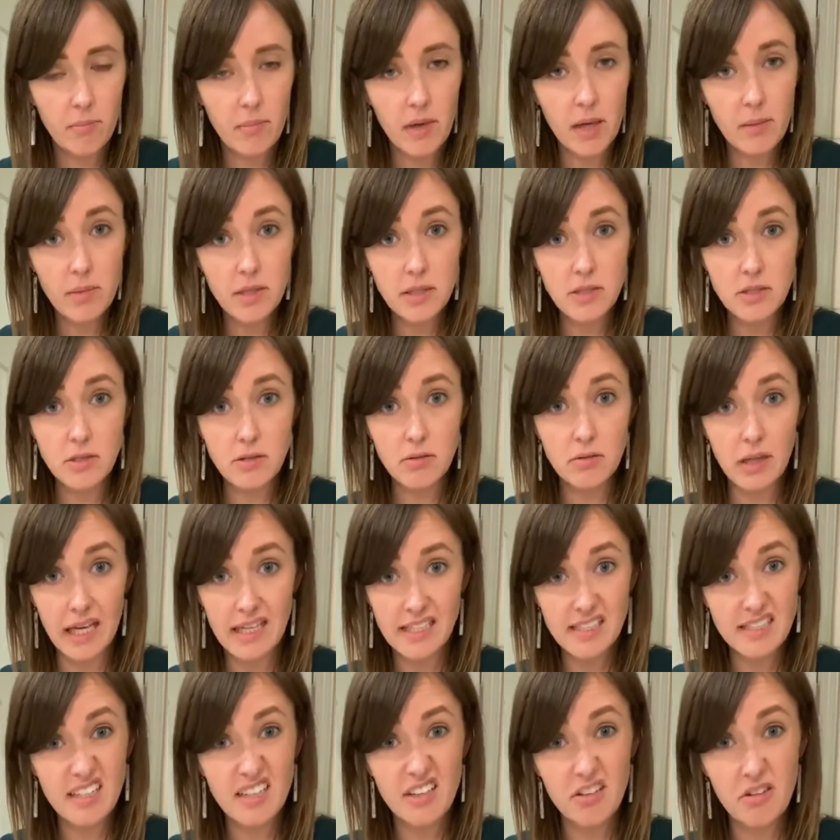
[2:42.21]
Maybe do
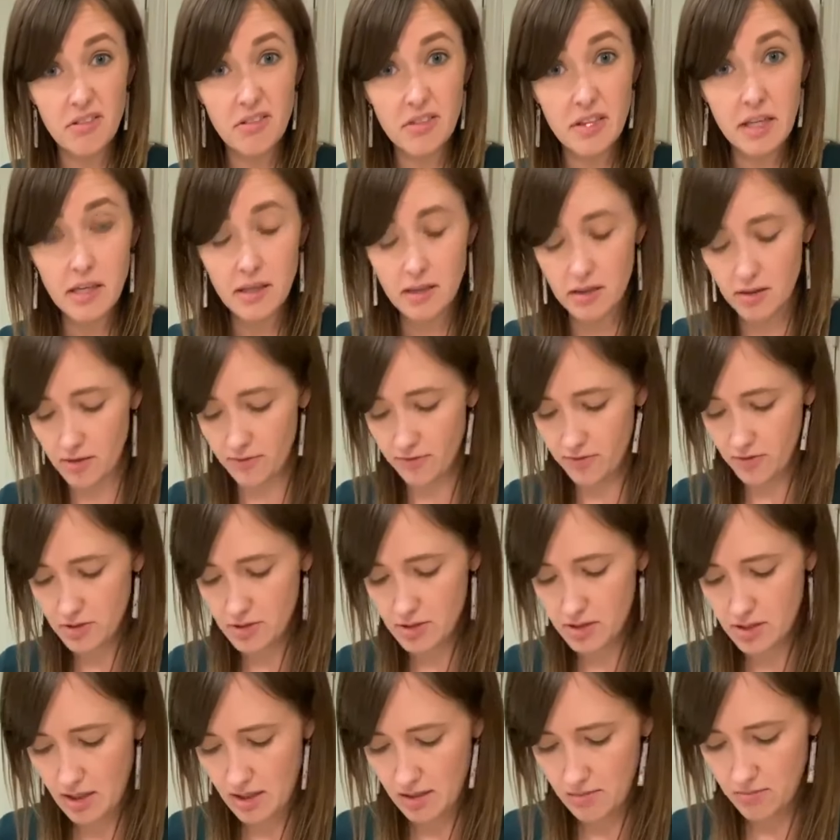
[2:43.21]
less than you think the first
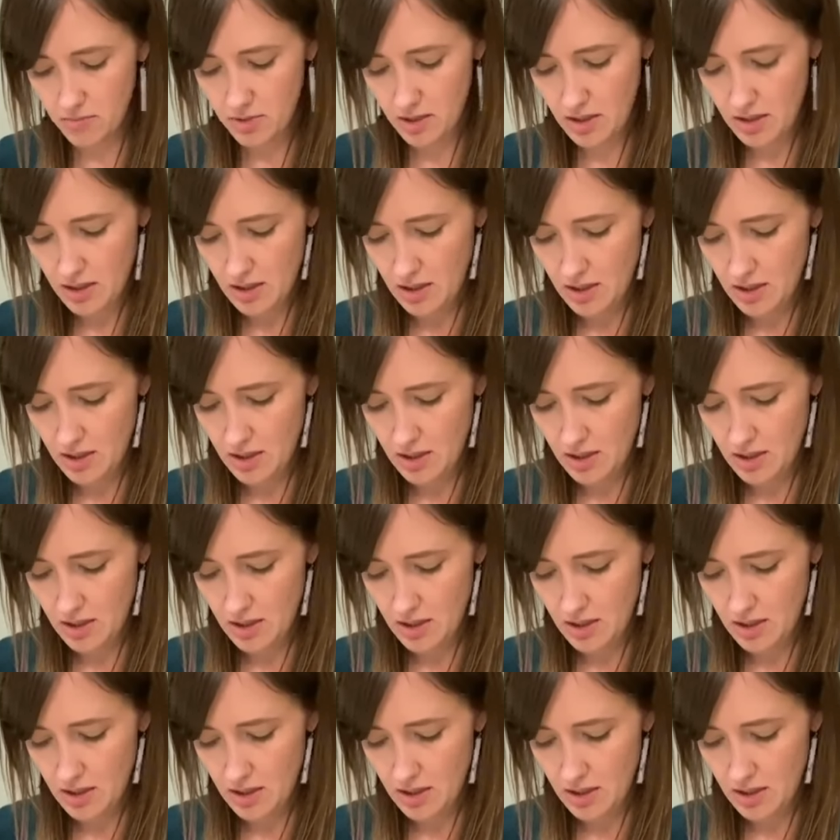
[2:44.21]
time,